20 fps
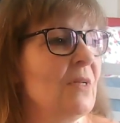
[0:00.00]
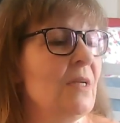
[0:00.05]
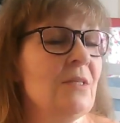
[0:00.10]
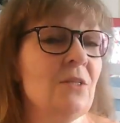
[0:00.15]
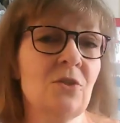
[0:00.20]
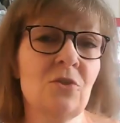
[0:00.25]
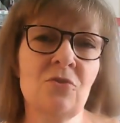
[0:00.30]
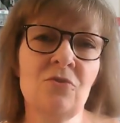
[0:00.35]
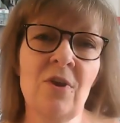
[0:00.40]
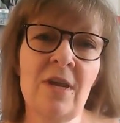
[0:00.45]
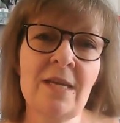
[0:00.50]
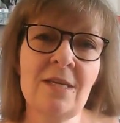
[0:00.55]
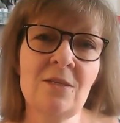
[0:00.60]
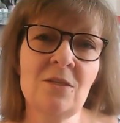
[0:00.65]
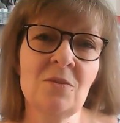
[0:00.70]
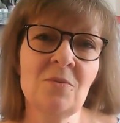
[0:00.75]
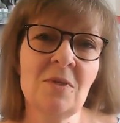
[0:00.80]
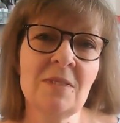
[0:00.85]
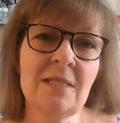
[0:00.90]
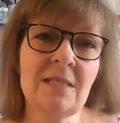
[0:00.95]
a, a
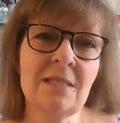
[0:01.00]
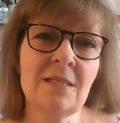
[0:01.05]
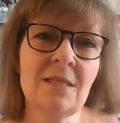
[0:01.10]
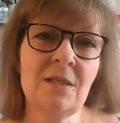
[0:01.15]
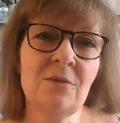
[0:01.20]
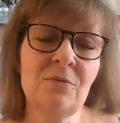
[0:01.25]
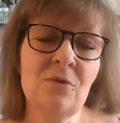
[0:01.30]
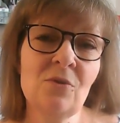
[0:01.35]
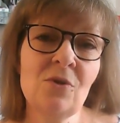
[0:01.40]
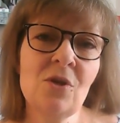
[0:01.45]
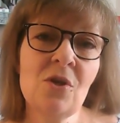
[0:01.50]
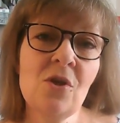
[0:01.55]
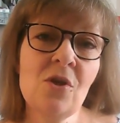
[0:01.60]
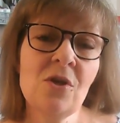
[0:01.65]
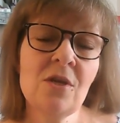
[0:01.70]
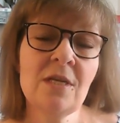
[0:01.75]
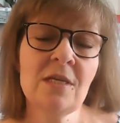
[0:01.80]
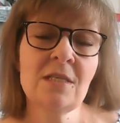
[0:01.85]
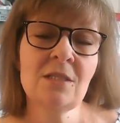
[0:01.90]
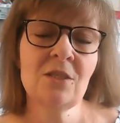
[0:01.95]
strange one, isn't it? If you're
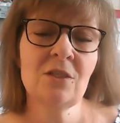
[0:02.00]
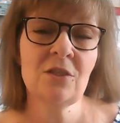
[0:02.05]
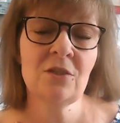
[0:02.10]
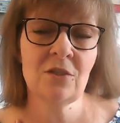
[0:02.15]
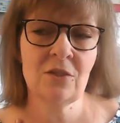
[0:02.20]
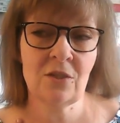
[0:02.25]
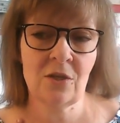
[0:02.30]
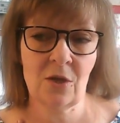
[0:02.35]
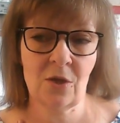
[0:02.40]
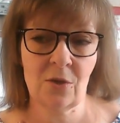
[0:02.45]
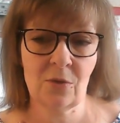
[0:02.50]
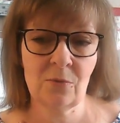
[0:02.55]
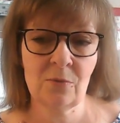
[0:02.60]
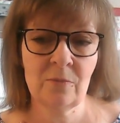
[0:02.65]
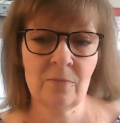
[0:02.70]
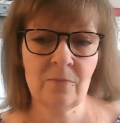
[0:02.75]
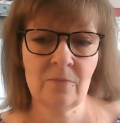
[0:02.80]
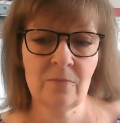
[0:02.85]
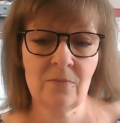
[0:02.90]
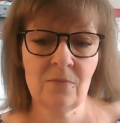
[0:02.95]
learning to
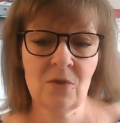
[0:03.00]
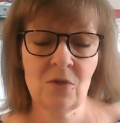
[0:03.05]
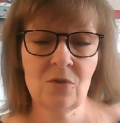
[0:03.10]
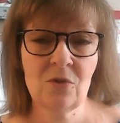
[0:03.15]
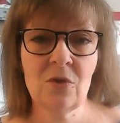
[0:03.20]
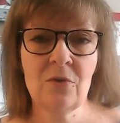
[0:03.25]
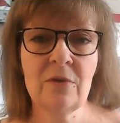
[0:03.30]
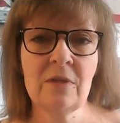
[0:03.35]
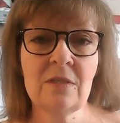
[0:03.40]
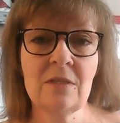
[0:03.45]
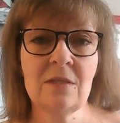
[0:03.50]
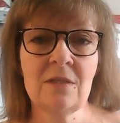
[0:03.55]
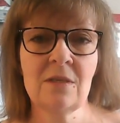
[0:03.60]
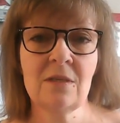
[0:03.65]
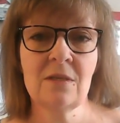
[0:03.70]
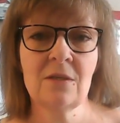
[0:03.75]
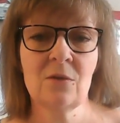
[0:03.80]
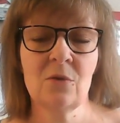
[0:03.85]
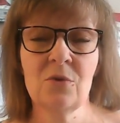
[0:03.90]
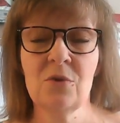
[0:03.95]
sew, you're going
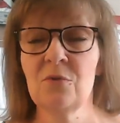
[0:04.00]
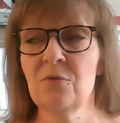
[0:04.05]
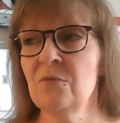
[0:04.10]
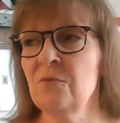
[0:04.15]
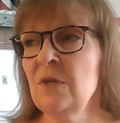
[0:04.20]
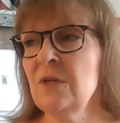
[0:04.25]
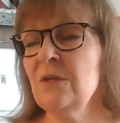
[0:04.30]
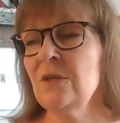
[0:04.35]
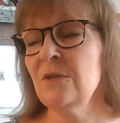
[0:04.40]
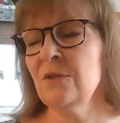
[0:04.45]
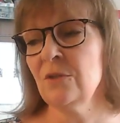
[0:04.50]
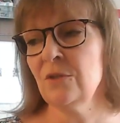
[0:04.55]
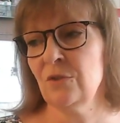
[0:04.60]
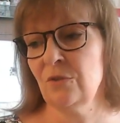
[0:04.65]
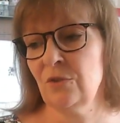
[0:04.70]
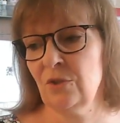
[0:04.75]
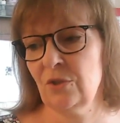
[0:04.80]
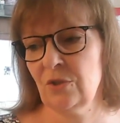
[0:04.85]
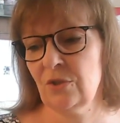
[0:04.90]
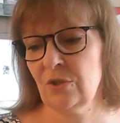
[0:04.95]
to, or you feel
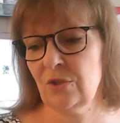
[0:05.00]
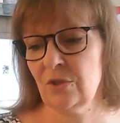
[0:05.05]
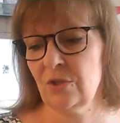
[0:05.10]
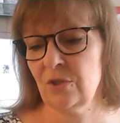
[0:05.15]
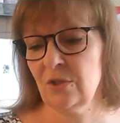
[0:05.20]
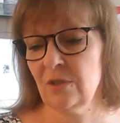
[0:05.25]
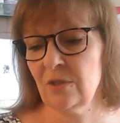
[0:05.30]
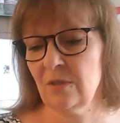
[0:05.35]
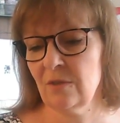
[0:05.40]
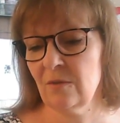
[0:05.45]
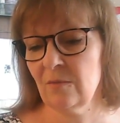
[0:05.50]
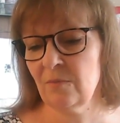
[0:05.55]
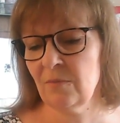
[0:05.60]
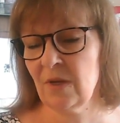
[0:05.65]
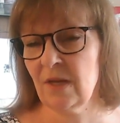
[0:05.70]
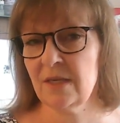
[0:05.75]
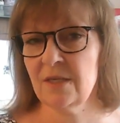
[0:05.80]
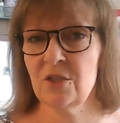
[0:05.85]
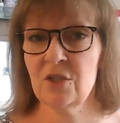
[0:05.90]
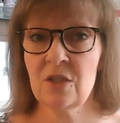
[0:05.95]
you should,
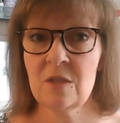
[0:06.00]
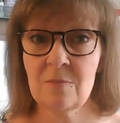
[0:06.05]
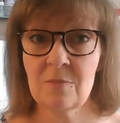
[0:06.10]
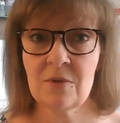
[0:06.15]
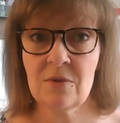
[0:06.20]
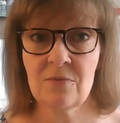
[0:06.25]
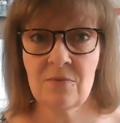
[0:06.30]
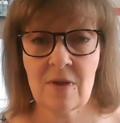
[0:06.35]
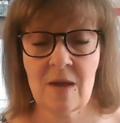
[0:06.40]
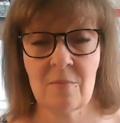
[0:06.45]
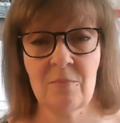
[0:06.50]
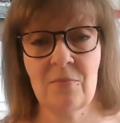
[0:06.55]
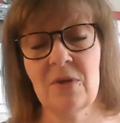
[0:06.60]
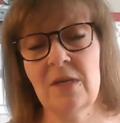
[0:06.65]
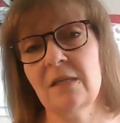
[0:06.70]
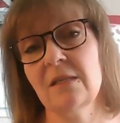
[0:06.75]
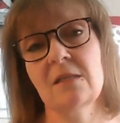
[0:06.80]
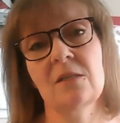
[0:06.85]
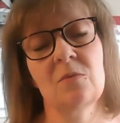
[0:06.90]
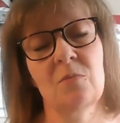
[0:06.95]
buy cheaper
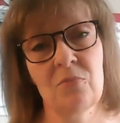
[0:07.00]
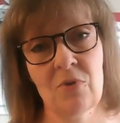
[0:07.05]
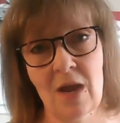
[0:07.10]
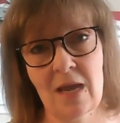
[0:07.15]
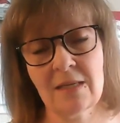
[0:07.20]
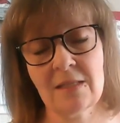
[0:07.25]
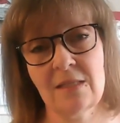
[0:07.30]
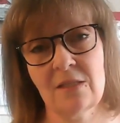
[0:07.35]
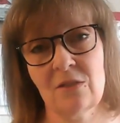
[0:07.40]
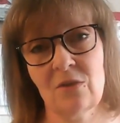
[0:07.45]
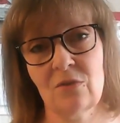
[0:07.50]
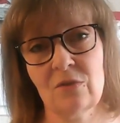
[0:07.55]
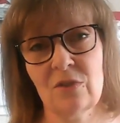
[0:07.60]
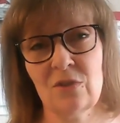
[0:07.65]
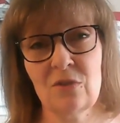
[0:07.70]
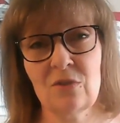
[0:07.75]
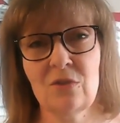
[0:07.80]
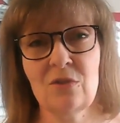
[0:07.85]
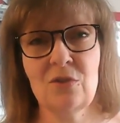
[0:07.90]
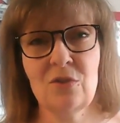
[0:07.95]
fabrics to practice on
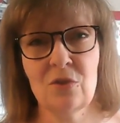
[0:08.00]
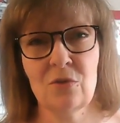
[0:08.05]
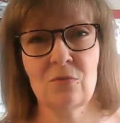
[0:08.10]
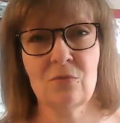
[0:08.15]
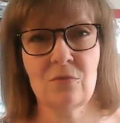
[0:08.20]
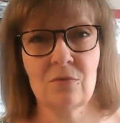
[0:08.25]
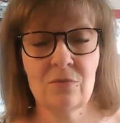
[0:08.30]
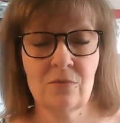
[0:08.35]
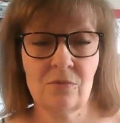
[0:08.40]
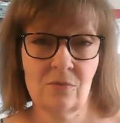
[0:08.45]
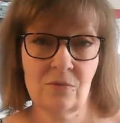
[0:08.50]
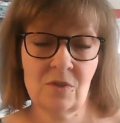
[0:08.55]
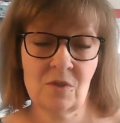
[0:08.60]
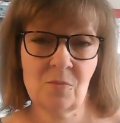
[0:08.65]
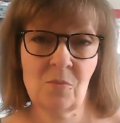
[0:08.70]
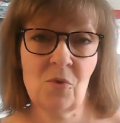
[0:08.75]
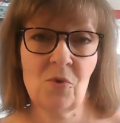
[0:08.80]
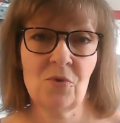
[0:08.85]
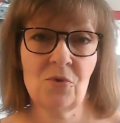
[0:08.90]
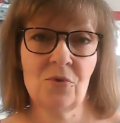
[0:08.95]
so that you don't
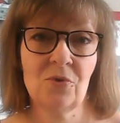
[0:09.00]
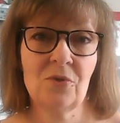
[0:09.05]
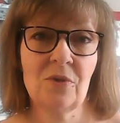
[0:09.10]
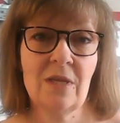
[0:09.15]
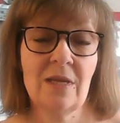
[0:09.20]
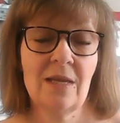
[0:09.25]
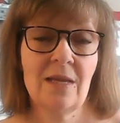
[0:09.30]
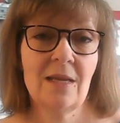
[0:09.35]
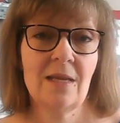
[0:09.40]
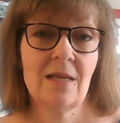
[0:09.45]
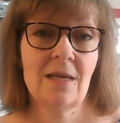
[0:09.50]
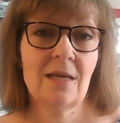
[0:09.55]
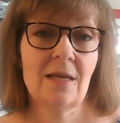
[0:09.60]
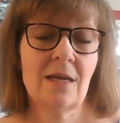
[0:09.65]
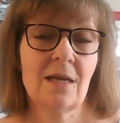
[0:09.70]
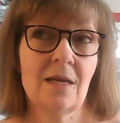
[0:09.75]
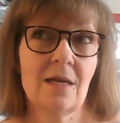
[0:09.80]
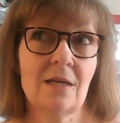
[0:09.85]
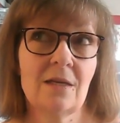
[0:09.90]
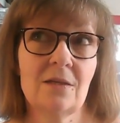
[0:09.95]
spoil
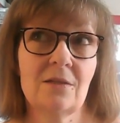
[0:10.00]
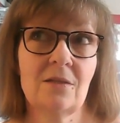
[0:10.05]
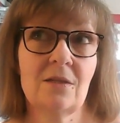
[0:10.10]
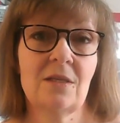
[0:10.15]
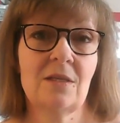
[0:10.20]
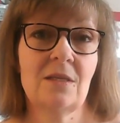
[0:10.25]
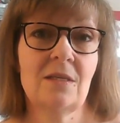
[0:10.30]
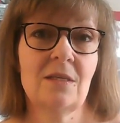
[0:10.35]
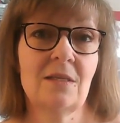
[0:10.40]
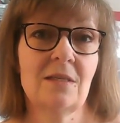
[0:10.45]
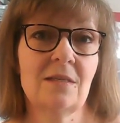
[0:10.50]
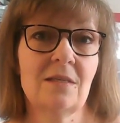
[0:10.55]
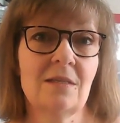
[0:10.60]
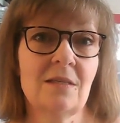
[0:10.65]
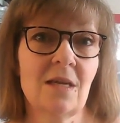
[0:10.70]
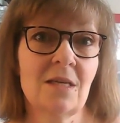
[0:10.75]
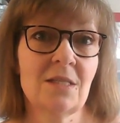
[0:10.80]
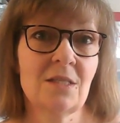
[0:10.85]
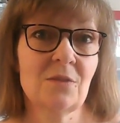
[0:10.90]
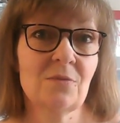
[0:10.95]
the
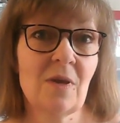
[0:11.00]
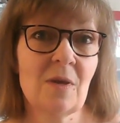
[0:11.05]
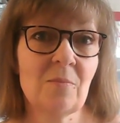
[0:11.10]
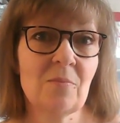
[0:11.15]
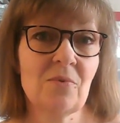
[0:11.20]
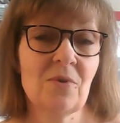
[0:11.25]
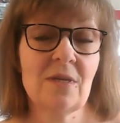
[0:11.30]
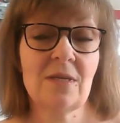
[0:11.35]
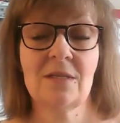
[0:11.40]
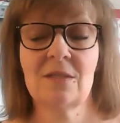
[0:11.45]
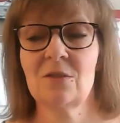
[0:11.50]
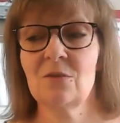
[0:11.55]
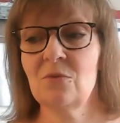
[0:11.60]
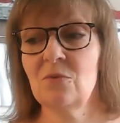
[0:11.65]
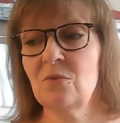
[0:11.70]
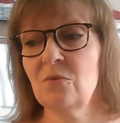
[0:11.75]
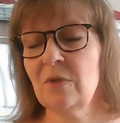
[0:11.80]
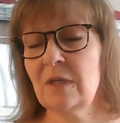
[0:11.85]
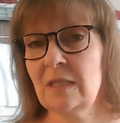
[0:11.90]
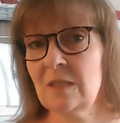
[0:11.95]
nice fabrics
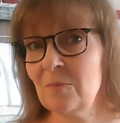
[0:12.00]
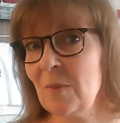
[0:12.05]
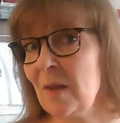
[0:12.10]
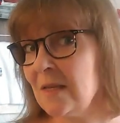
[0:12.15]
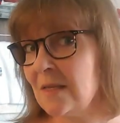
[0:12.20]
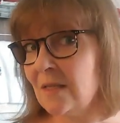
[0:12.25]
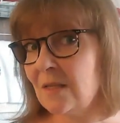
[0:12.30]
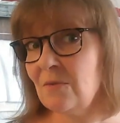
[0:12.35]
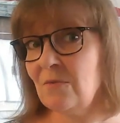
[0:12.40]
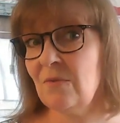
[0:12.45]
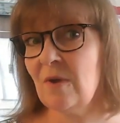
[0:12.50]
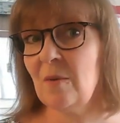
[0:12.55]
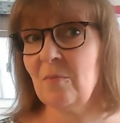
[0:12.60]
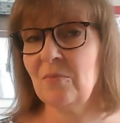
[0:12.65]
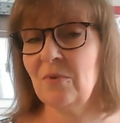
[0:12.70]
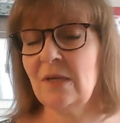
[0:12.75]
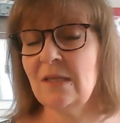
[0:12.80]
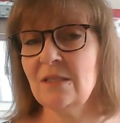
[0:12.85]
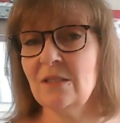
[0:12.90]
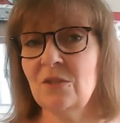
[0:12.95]
or expensive
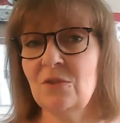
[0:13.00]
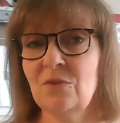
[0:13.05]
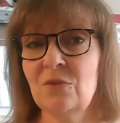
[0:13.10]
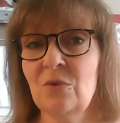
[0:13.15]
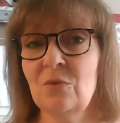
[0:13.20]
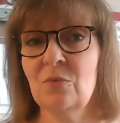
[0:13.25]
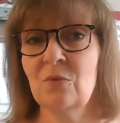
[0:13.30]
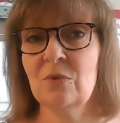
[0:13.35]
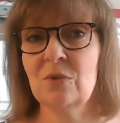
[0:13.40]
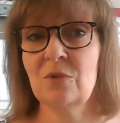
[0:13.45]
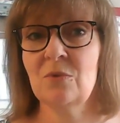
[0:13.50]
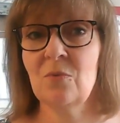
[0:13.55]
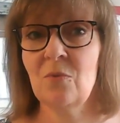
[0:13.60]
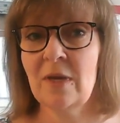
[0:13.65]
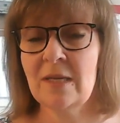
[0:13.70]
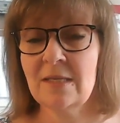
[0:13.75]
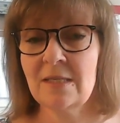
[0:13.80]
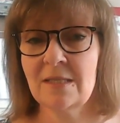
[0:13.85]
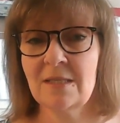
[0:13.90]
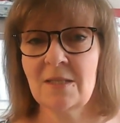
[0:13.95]
fabrics. You don't want to
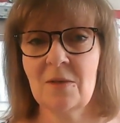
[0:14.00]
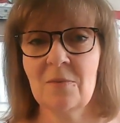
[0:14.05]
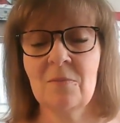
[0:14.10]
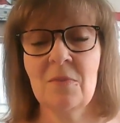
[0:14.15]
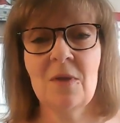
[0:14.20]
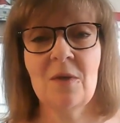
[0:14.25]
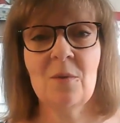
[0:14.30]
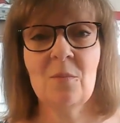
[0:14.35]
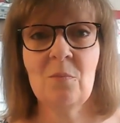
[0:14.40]
waste them.